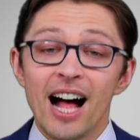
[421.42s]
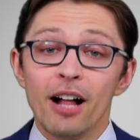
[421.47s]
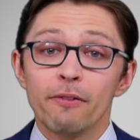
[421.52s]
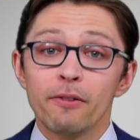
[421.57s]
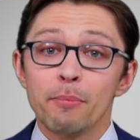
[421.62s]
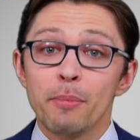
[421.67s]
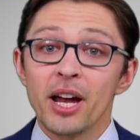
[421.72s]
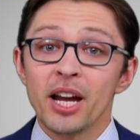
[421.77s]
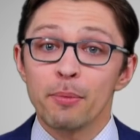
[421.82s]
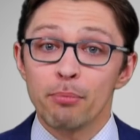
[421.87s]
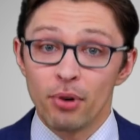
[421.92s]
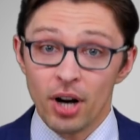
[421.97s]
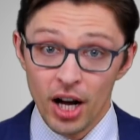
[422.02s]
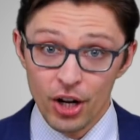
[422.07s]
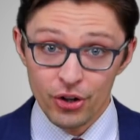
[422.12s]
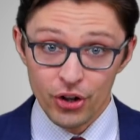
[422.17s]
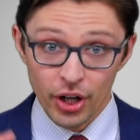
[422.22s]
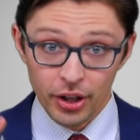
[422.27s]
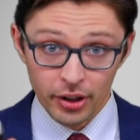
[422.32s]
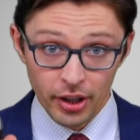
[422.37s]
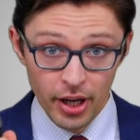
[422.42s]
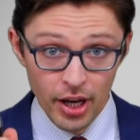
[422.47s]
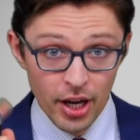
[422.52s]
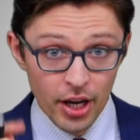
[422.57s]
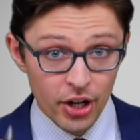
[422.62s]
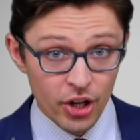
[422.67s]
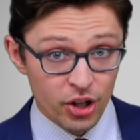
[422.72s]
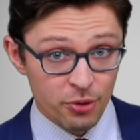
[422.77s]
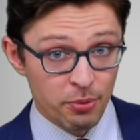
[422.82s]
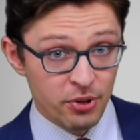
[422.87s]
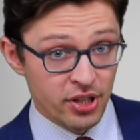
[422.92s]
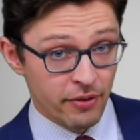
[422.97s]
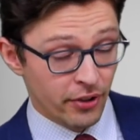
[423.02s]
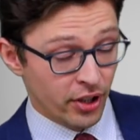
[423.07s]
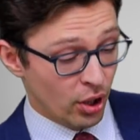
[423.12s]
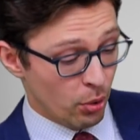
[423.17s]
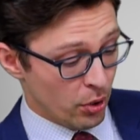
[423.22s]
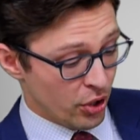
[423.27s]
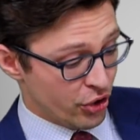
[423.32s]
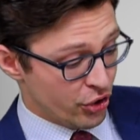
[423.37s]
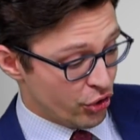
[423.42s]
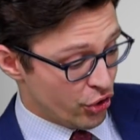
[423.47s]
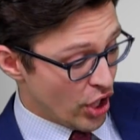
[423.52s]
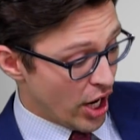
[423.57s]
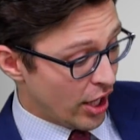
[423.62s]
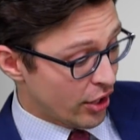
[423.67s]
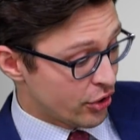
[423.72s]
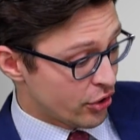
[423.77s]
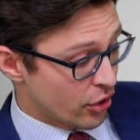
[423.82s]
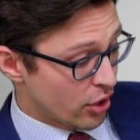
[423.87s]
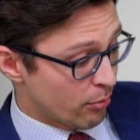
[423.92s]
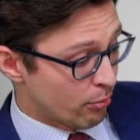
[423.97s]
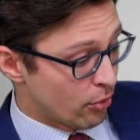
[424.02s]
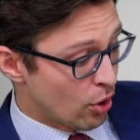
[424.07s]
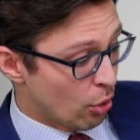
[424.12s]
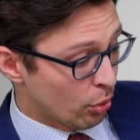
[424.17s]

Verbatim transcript: Alpha Bank project. Here's specifically what John Durham